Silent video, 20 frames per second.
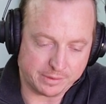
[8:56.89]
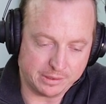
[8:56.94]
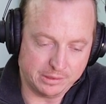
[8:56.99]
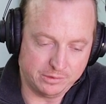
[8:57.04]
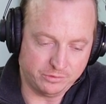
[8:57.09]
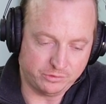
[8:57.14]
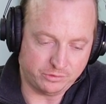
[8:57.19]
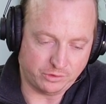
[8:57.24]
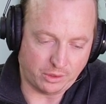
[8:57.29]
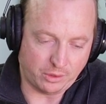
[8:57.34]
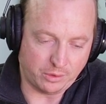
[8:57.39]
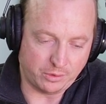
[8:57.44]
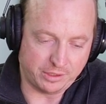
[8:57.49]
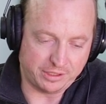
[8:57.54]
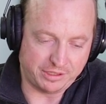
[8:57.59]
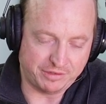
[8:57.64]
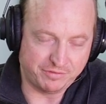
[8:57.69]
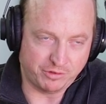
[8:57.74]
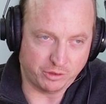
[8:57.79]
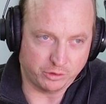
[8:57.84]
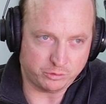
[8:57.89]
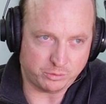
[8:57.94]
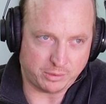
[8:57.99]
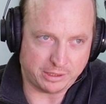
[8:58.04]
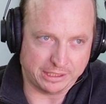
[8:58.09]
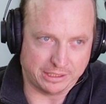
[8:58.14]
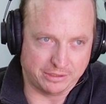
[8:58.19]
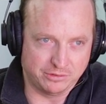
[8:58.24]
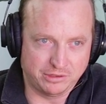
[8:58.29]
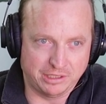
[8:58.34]
So the first one
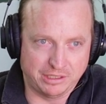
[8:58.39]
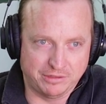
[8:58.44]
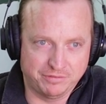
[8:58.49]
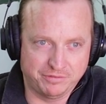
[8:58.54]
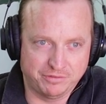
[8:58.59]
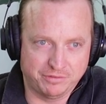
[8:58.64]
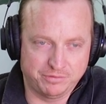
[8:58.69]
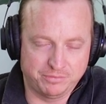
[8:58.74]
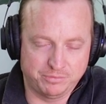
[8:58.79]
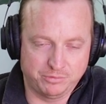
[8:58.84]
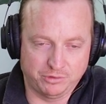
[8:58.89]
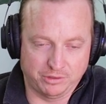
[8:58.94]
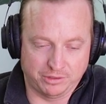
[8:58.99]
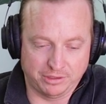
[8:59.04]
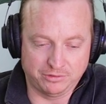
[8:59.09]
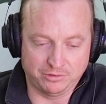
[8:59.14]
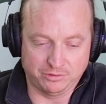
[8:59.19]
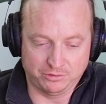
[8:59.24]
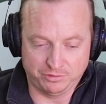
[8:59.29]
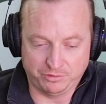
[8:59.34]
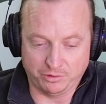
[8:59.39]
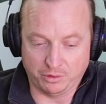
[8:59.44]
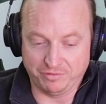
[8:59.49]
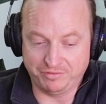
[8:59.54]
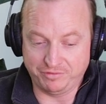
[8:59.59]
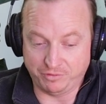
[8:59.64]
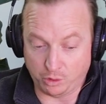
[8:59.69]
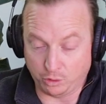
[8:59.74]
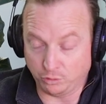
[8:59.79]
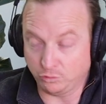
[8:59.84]
is this is for
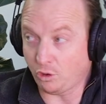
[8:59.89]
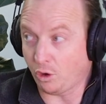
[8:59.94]
first